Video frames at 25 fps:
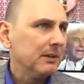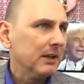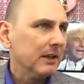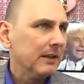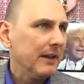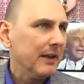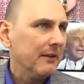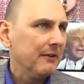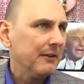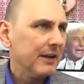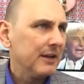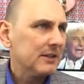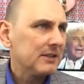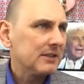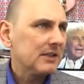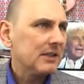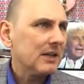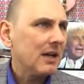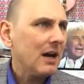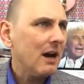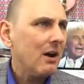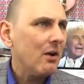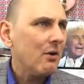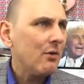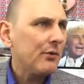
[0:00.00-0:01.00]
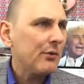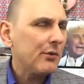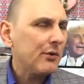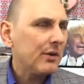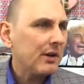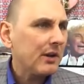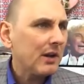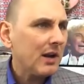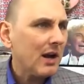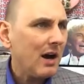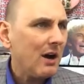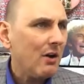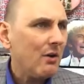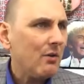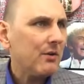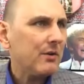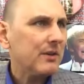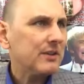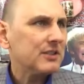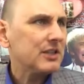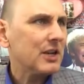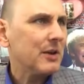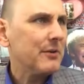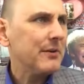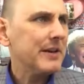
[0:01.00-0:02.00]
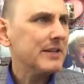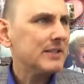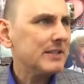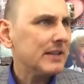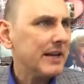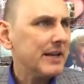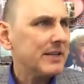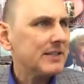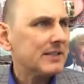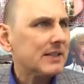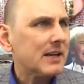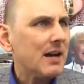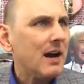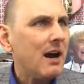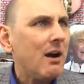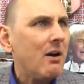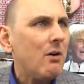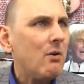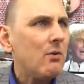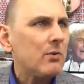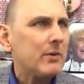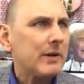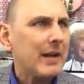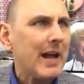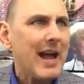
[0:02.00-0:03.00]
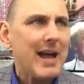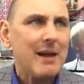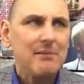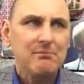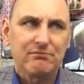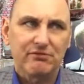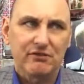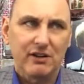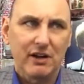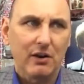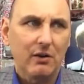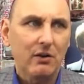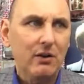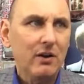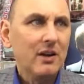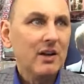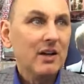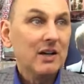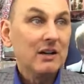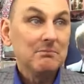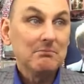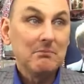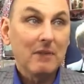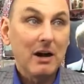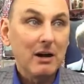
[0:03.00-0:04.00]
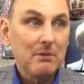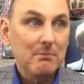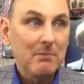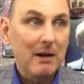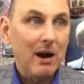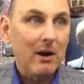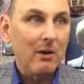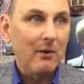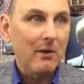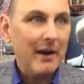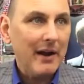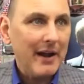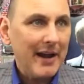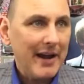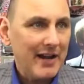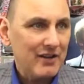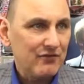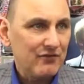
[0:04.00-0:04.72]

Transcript: should be there. He is Carl. Carl. So is it's Carl Gambrell, mobile